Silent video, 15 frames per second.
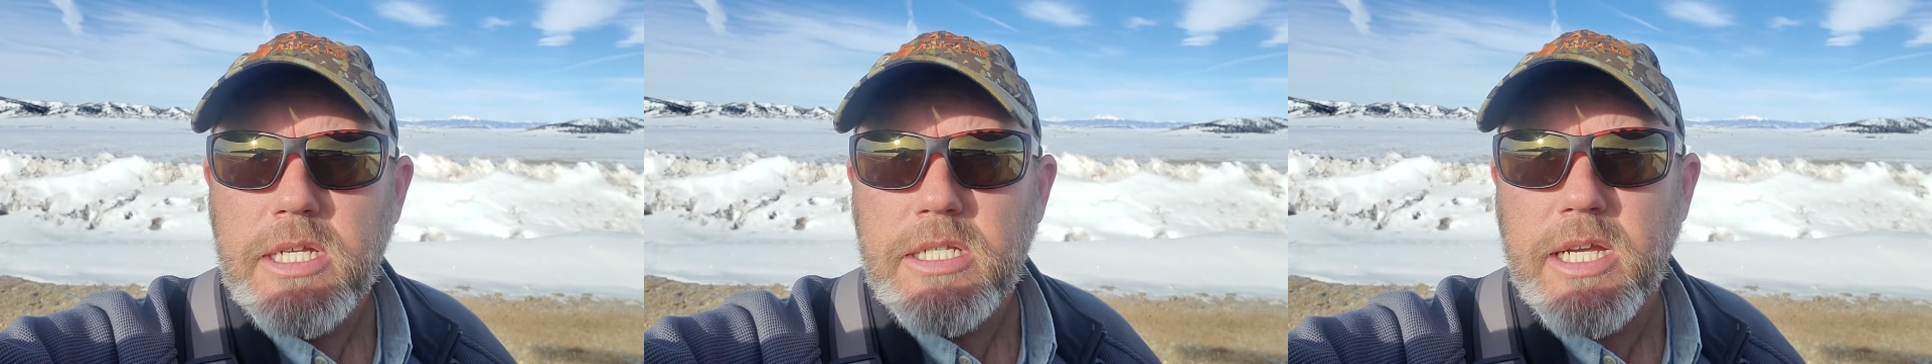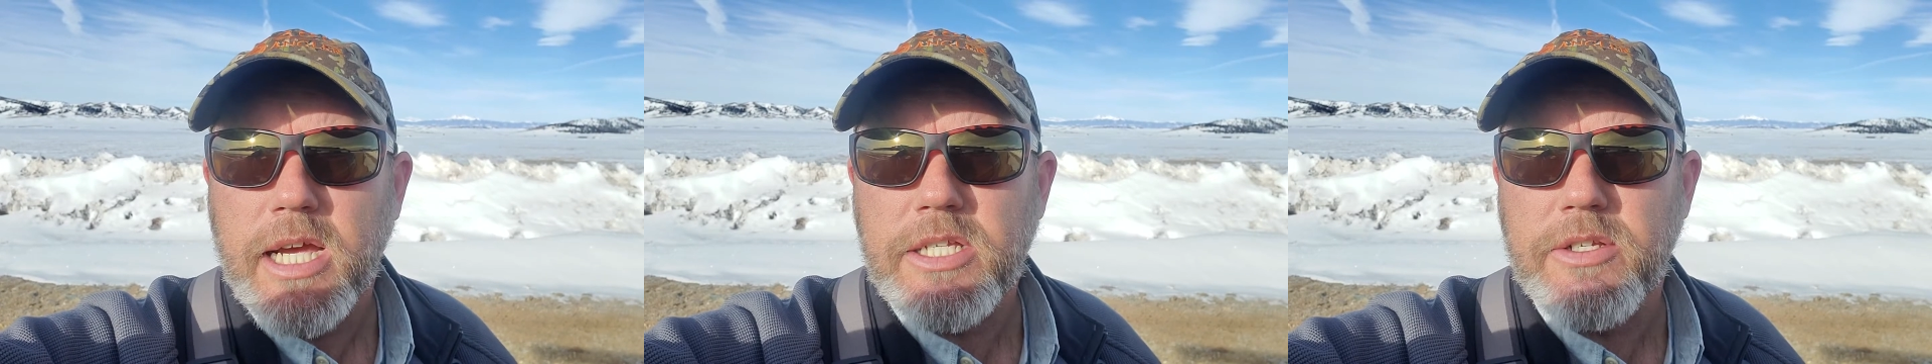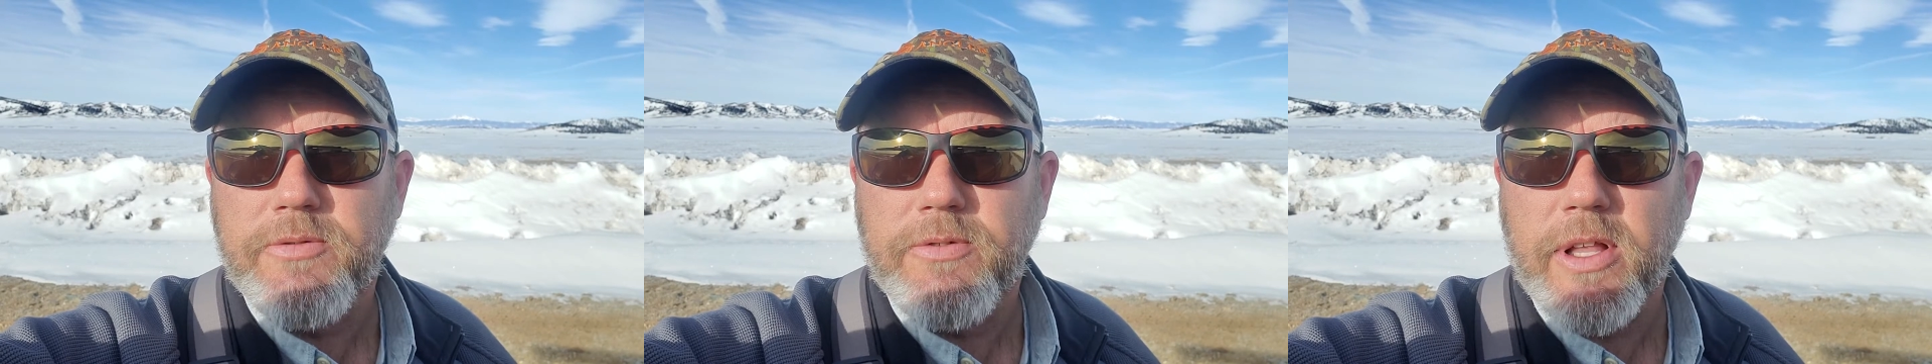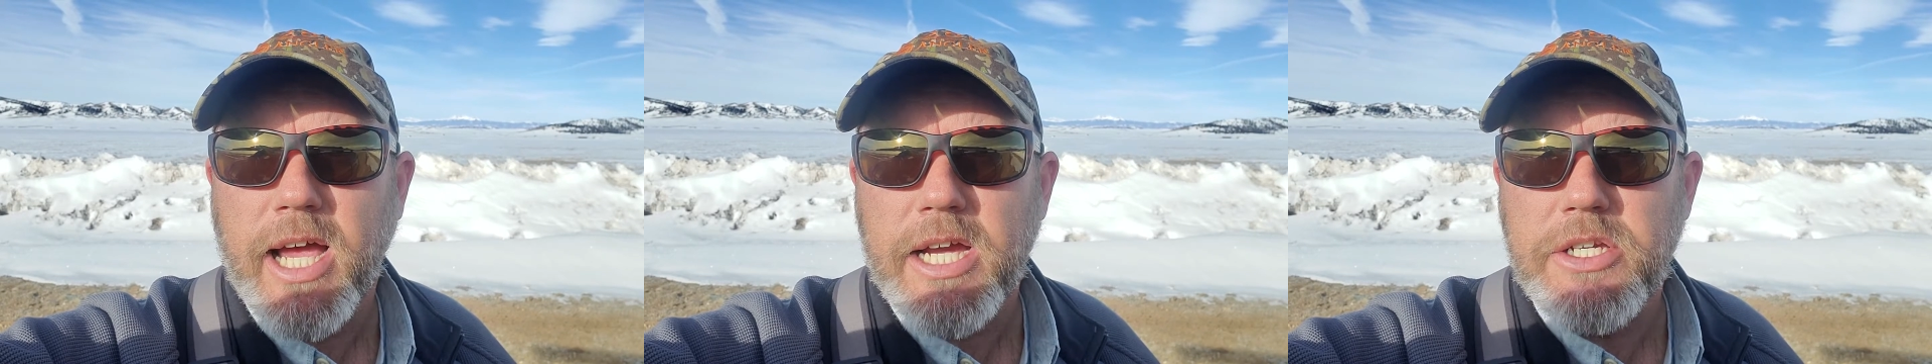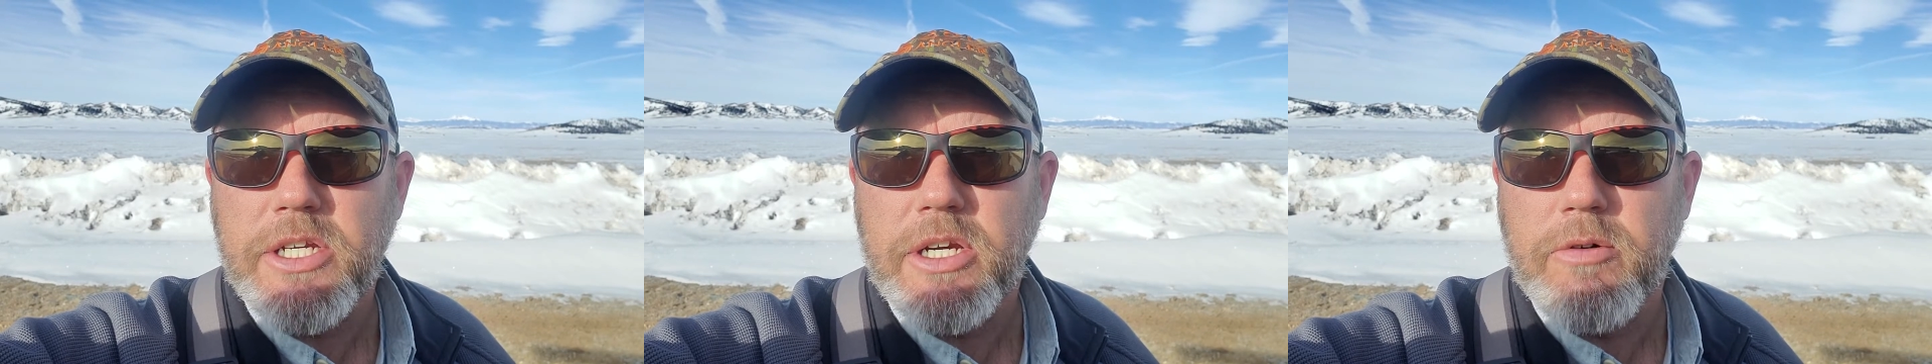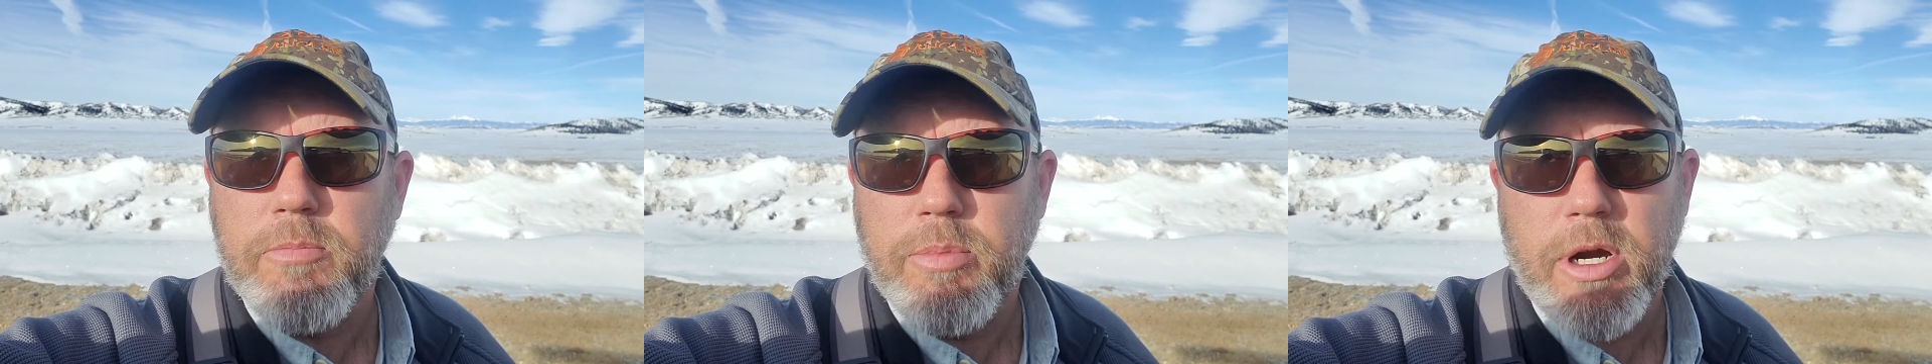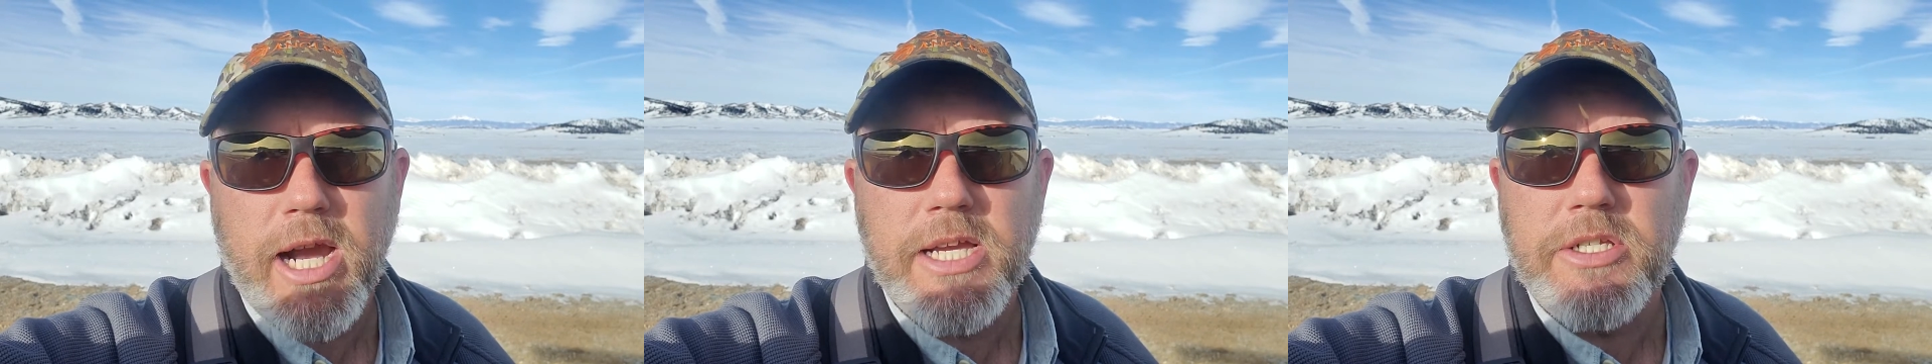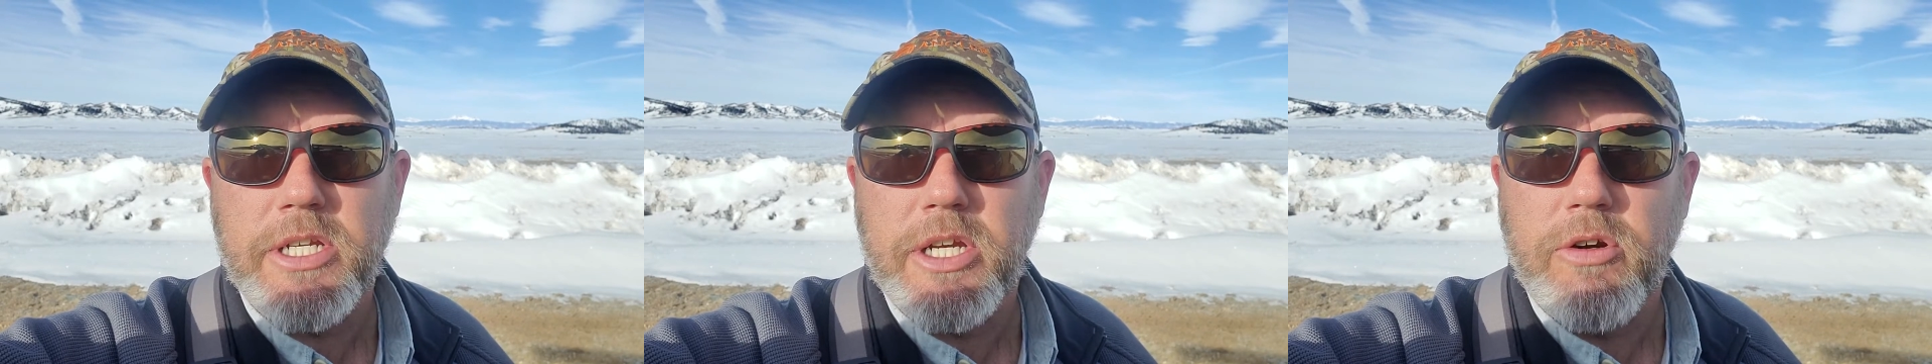ties a flashy
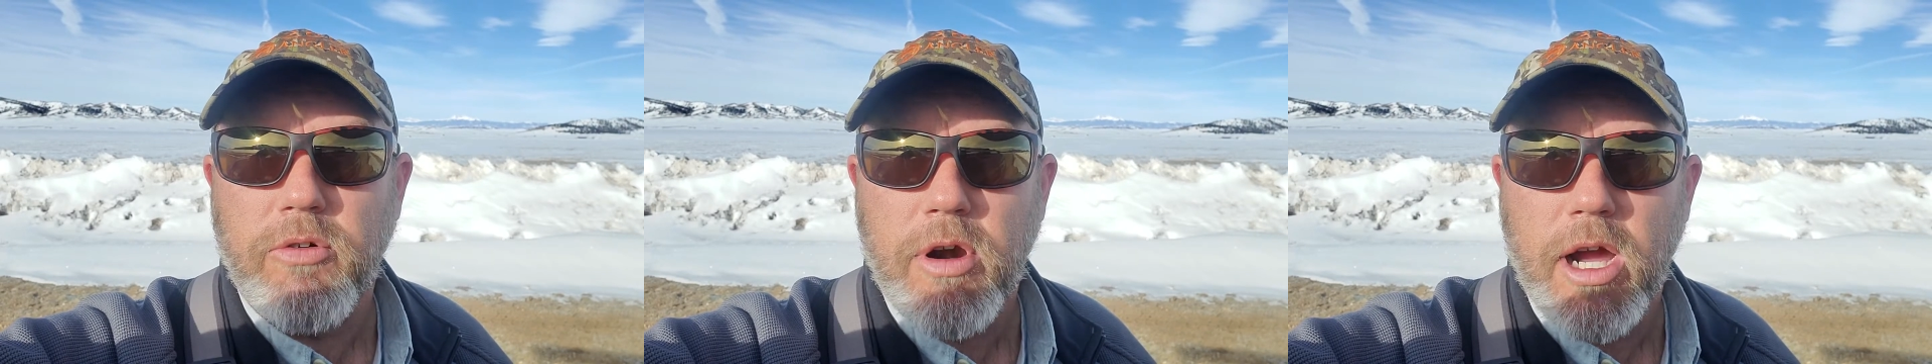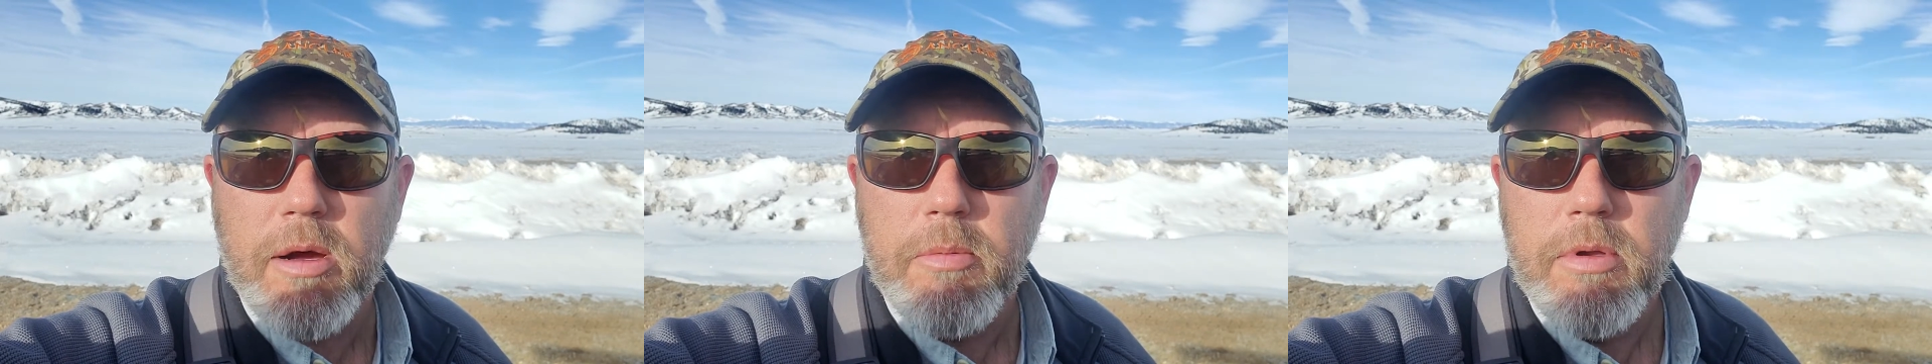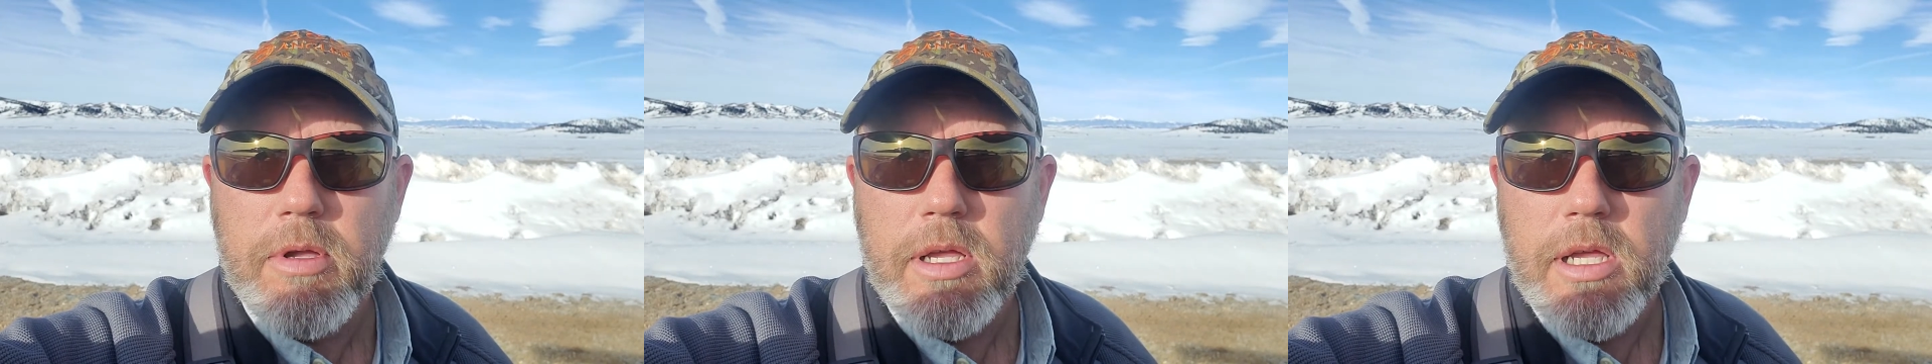brassy grub,